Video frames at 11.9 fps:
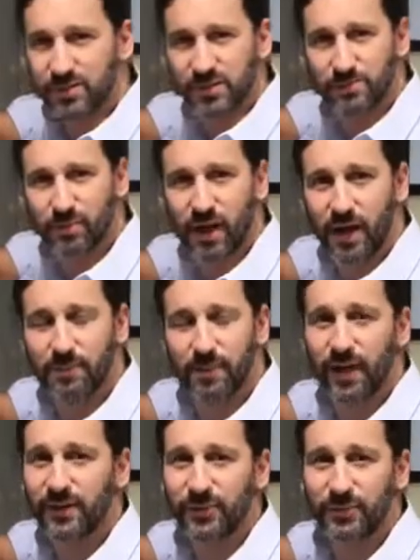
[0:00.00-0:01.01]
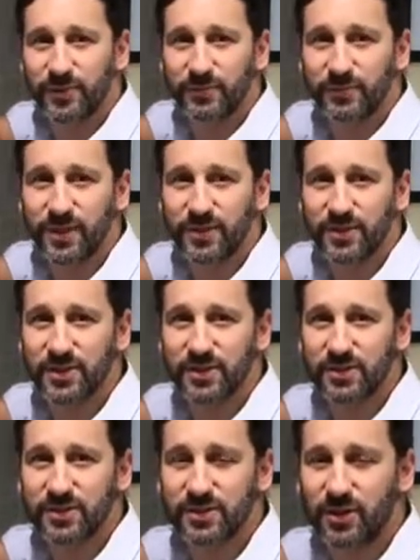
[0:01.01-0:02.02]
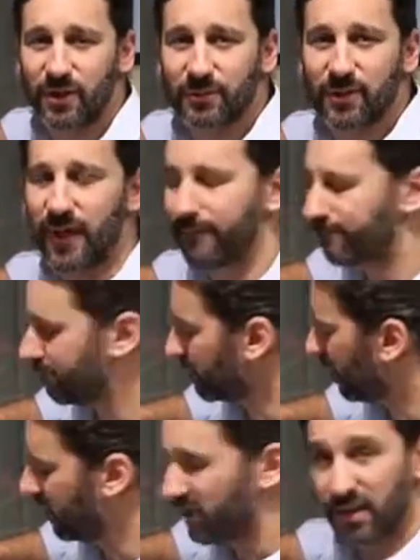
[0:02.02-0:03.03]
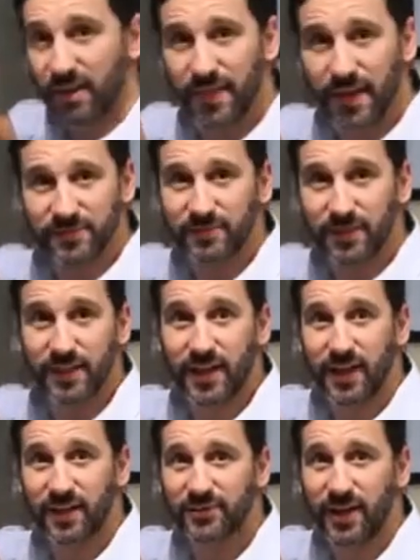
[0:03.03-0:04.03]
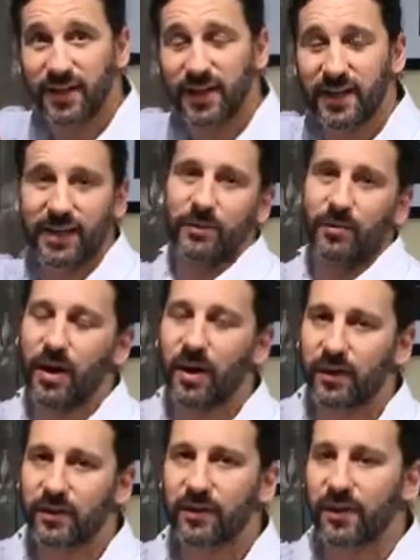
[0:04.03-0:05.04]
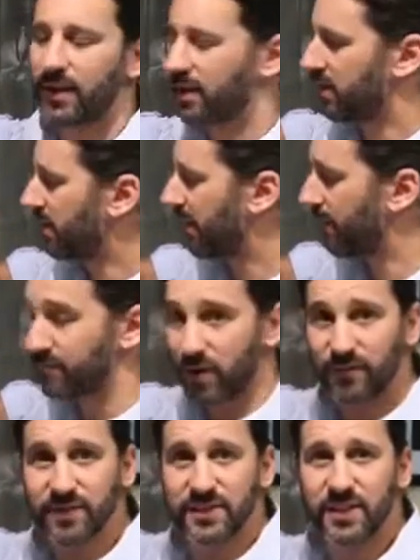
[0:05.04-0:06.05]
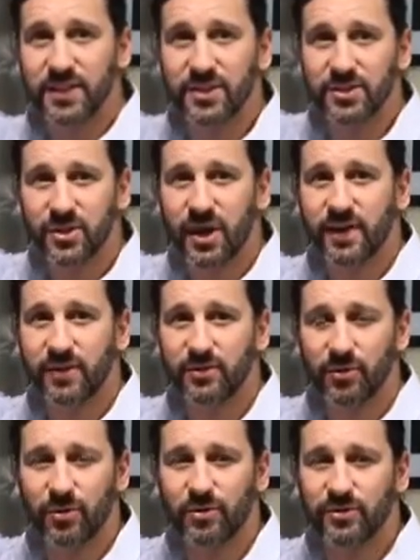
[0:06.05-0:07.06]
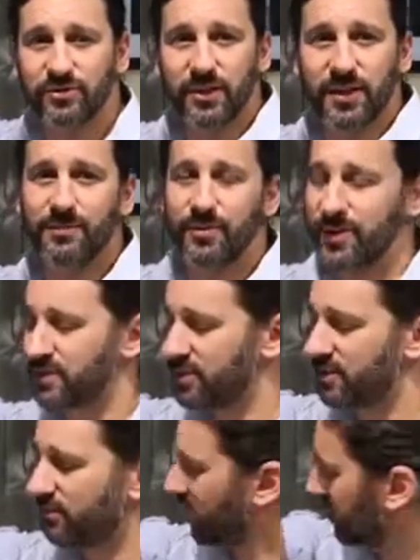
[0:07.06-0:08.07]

we just apply a little bit of pressure just to stop that. That's really how dry needling works. Obviously you can dry needle all the trigger points in the